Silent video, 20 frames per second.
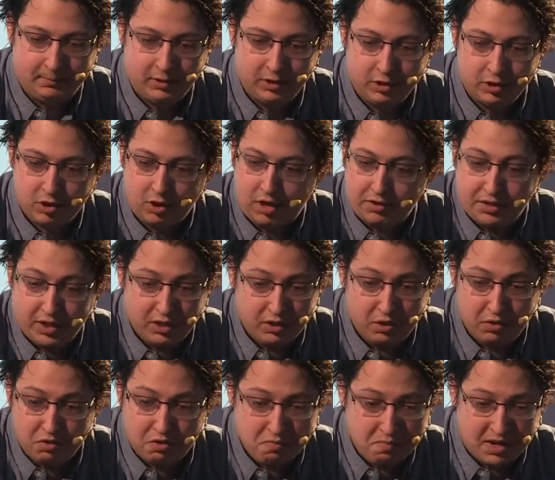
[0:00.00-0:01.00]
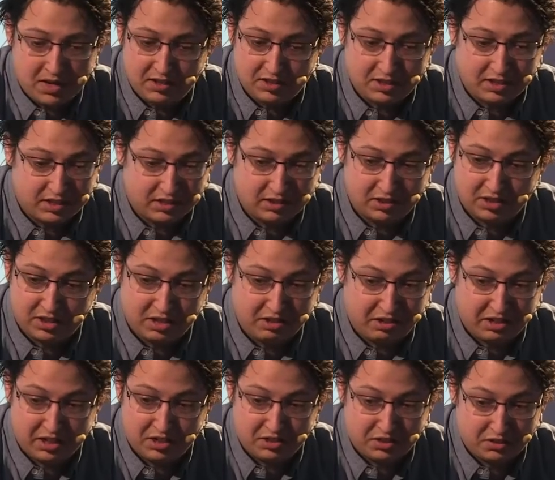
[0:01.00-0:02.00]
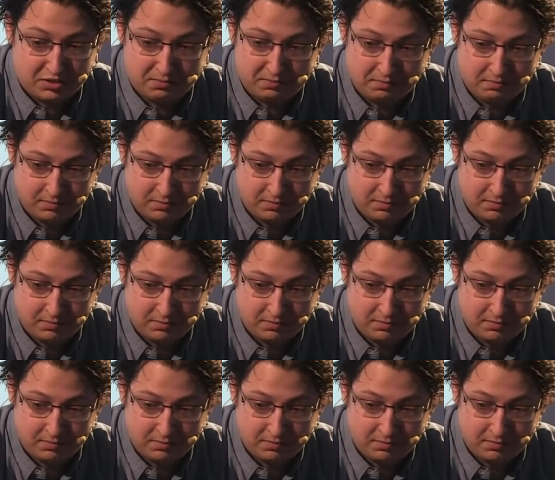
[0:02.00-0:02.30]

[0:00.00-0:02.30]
So I think you may start as early as